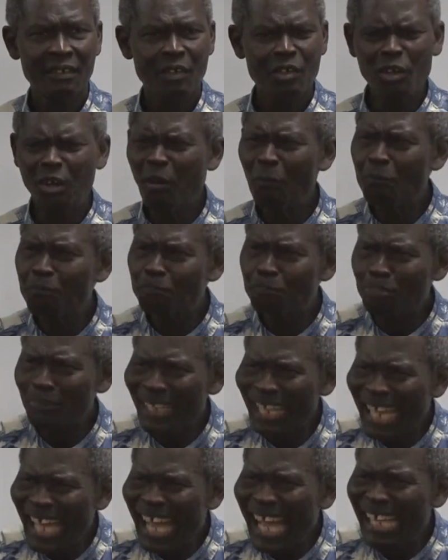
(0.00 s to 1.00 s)

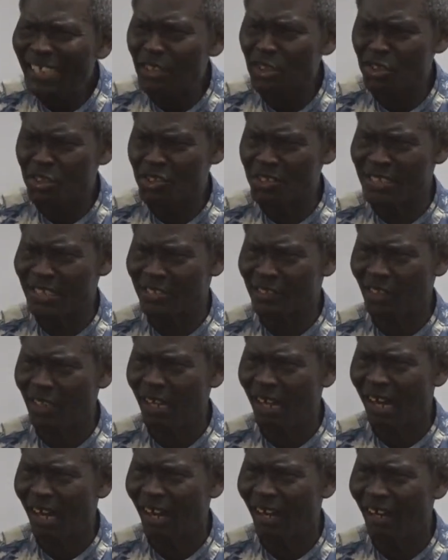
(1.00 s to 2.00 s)
compassionate
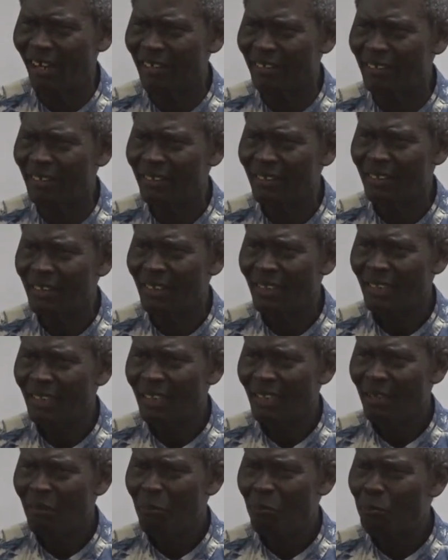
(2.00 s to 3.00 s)
heart.
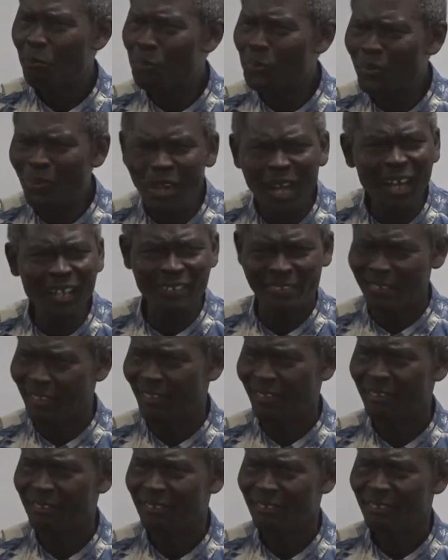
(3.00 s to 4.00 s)

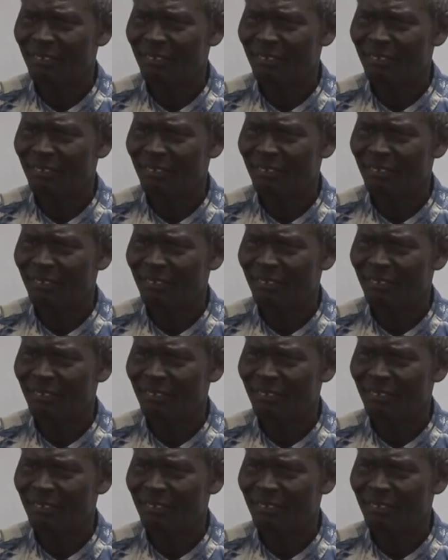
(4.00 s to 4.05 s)
Brother,